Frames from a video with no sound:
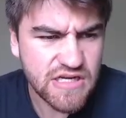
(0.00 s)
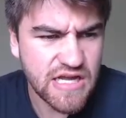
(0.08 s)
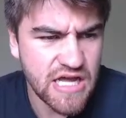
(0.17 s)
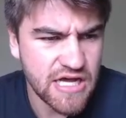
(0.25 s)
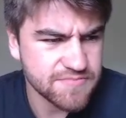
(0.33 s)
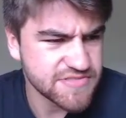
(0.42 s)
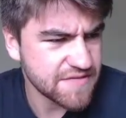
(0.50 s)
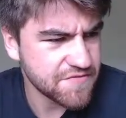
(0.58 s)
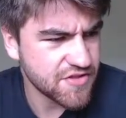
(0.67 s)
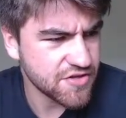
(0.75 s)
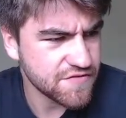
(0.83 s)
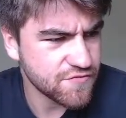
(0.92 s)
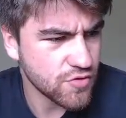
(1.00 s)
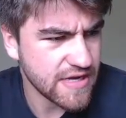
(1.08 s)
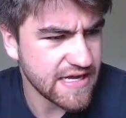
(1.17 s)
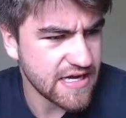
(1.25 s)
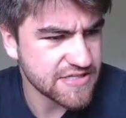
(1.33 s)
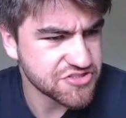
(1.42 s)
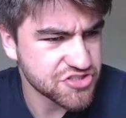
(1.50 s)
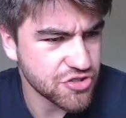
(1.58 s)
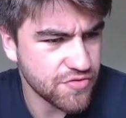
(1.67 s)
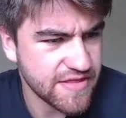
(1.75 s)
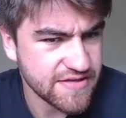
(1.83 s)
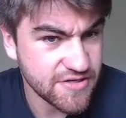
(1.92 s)
734k, I just
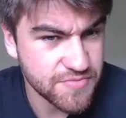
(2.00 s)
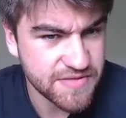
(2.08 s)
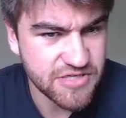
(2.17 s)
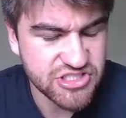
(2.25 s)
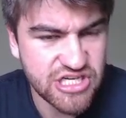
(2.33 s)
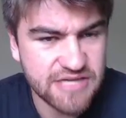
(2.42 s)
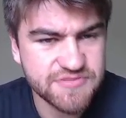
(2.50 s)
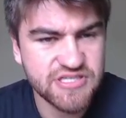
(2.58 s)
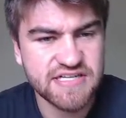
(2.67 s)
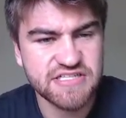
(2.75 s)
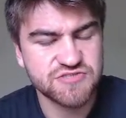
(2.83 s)
don't think there'll be much upside, as